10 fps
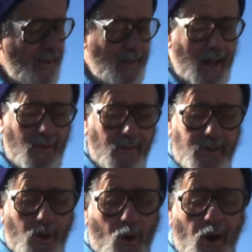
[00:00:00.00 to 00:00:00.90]
That's for
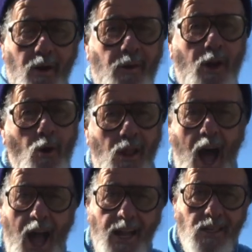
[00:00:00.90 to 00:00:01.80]
sure. When the old
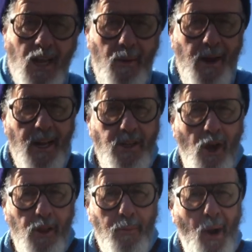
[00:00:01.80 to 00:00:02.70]
lion's coming at you
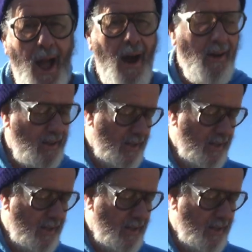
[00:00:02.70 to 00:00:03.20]
on the prowl,